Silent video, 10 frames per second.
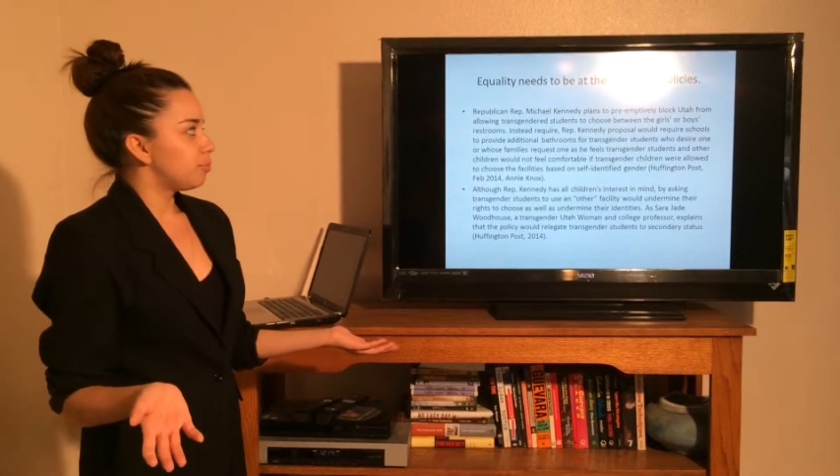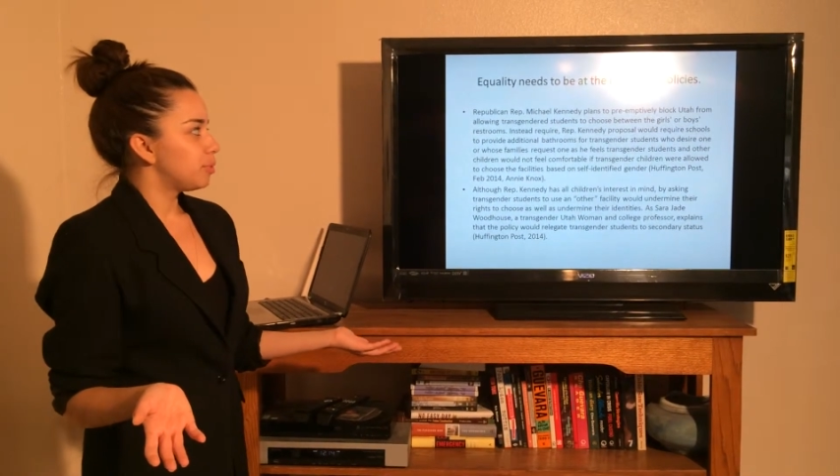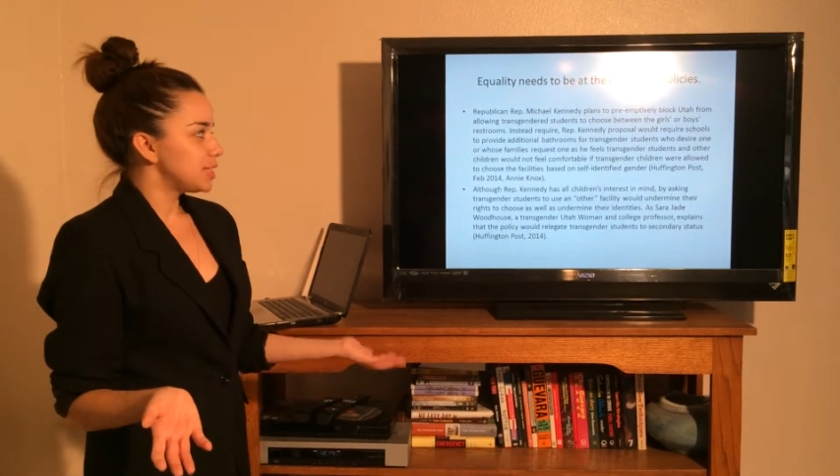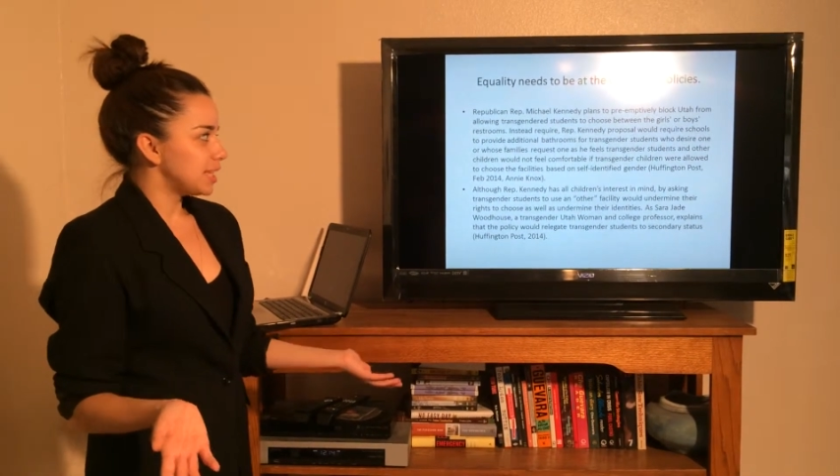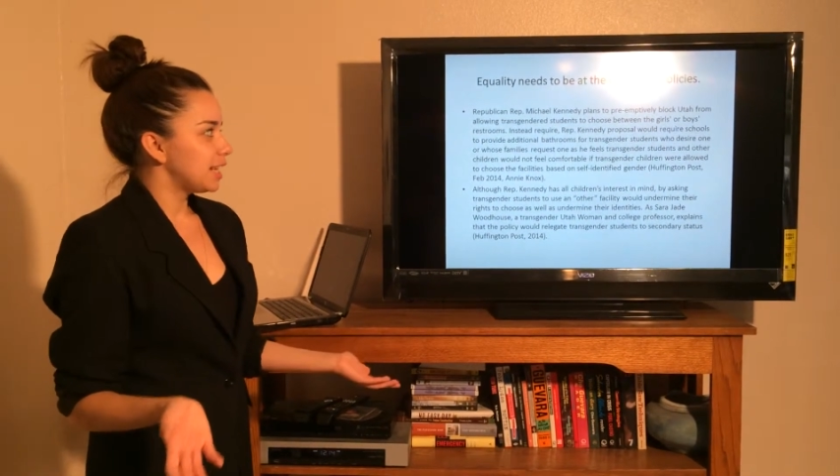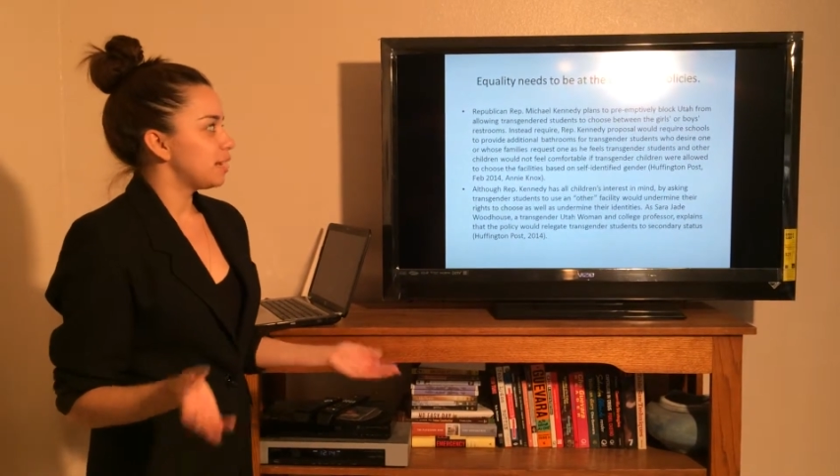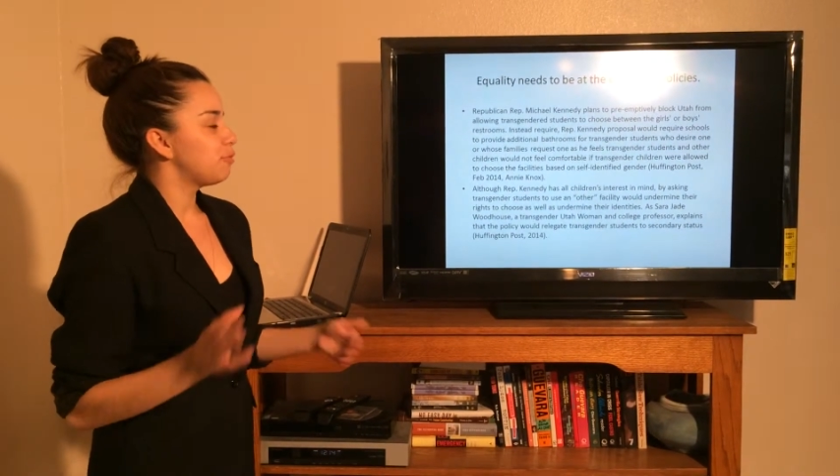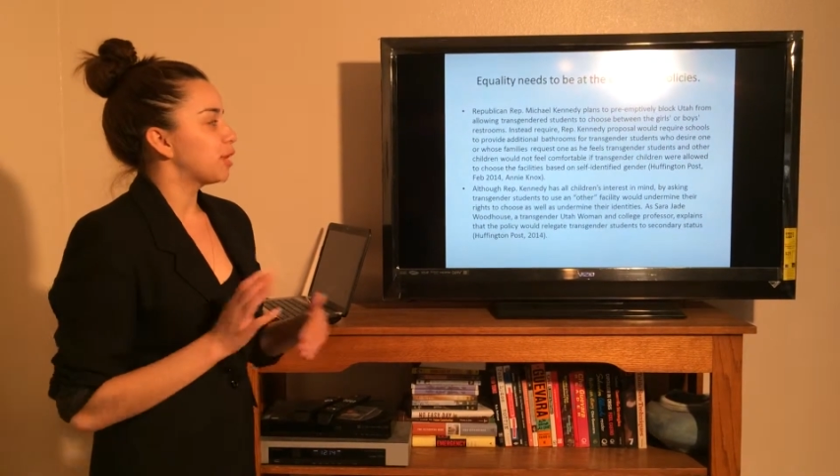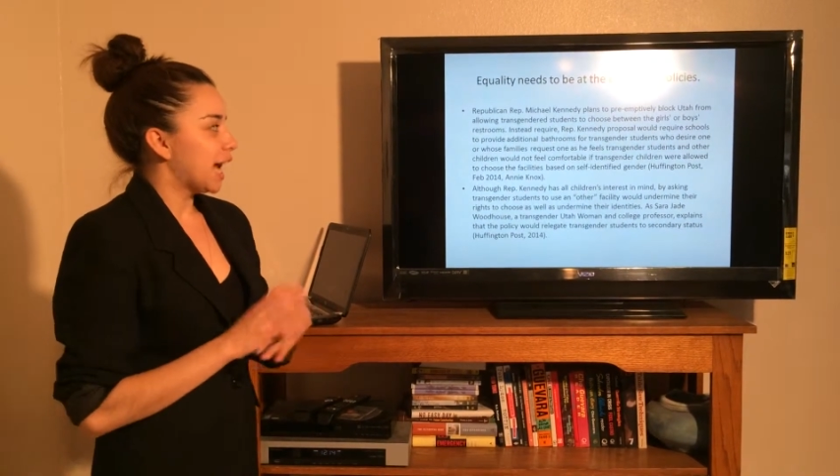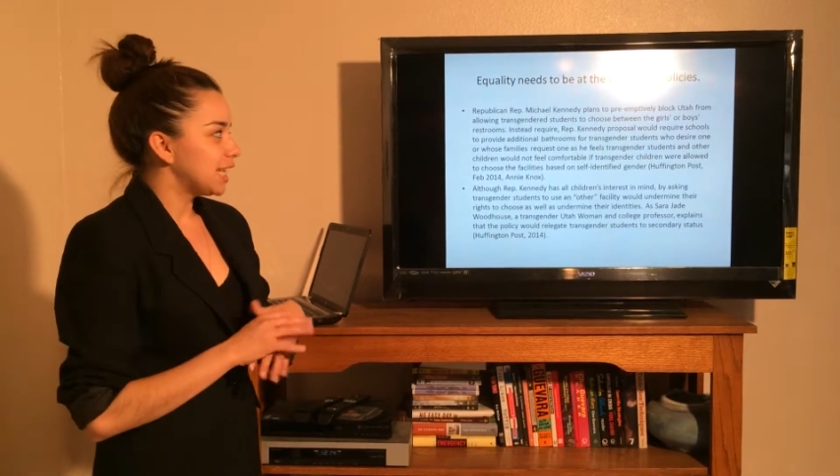
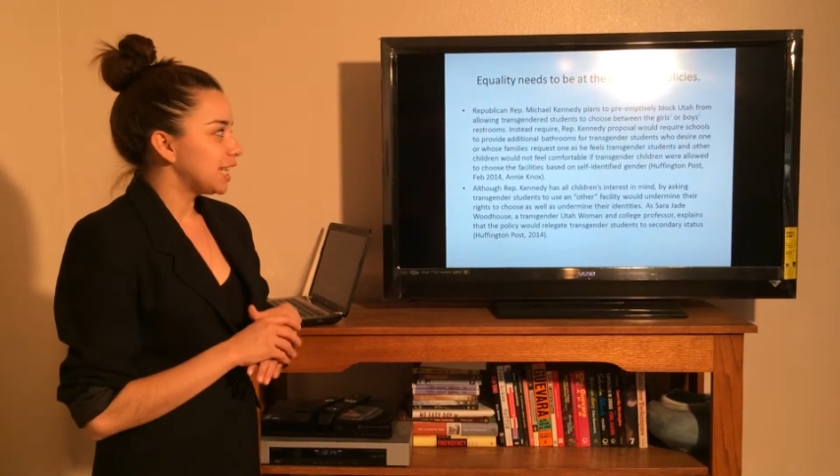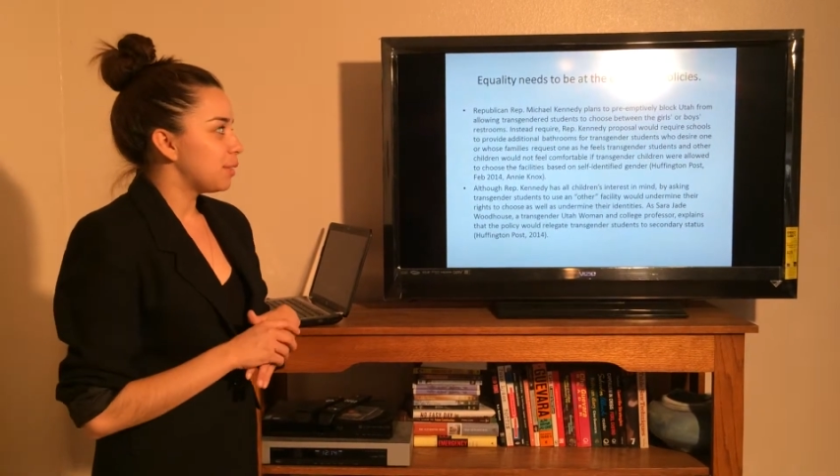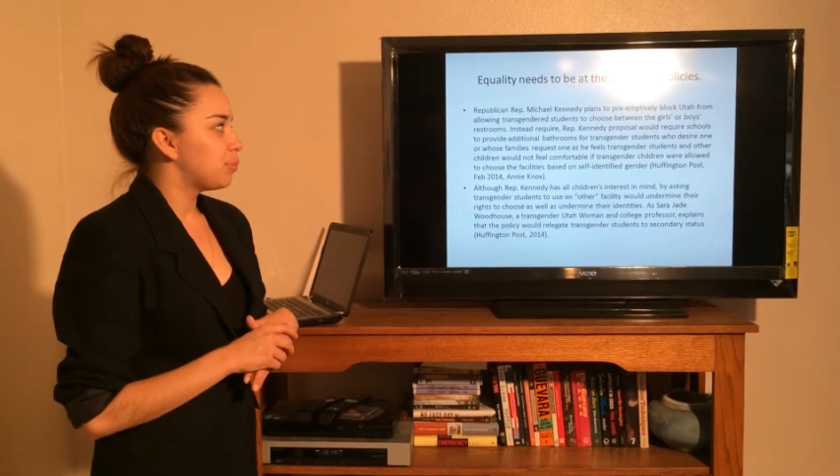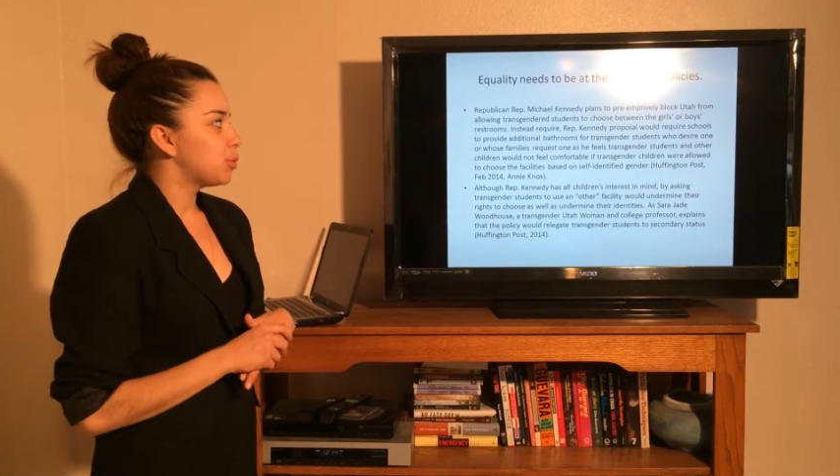Representative Kennedy's